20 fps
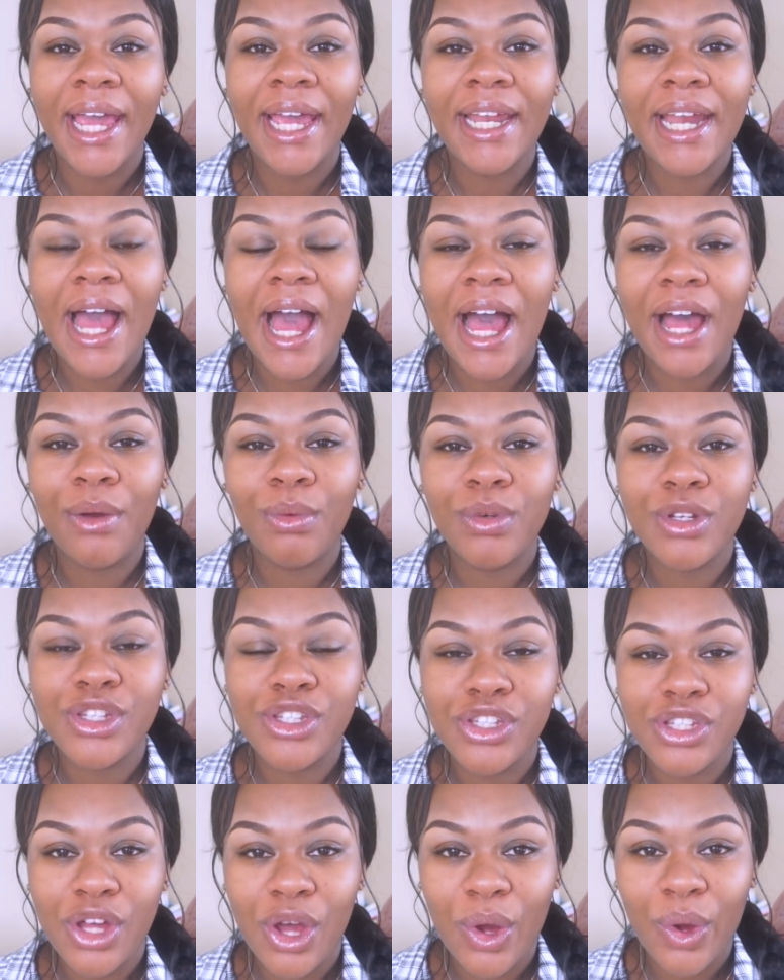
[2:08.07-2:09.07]
and i was
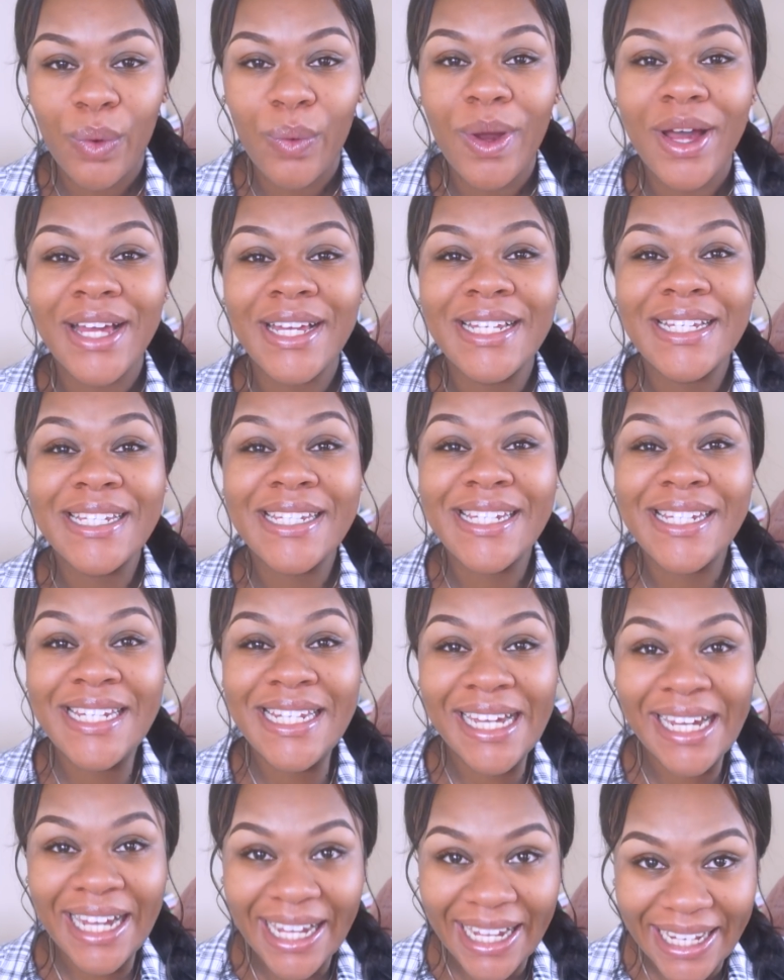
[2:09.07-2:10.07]
so
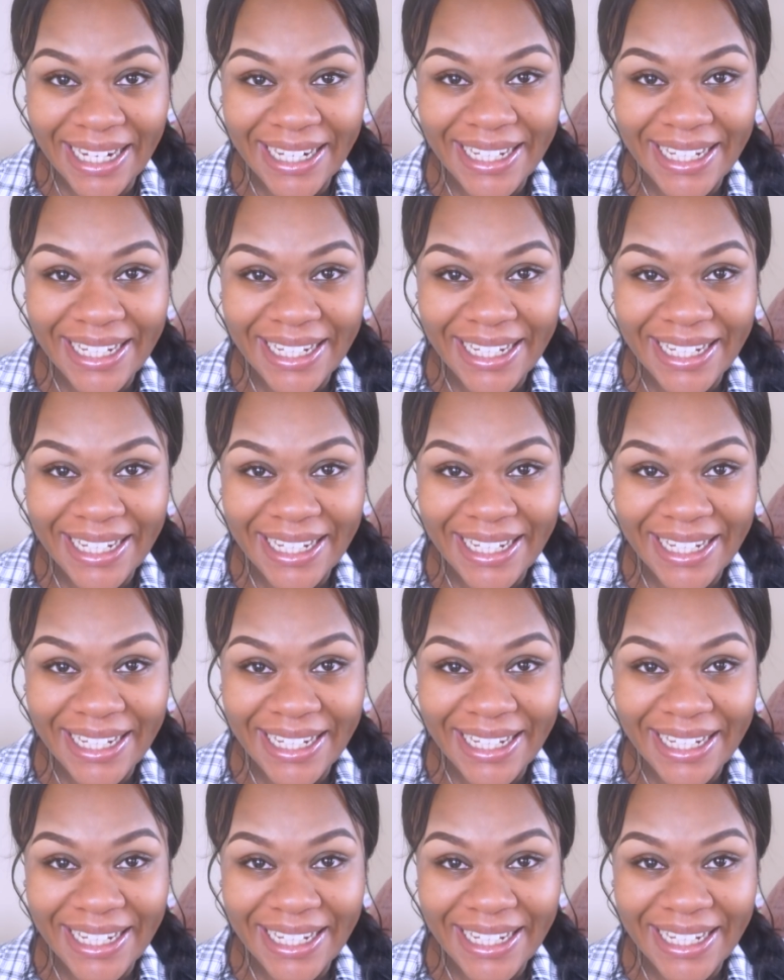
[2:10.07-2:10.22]
done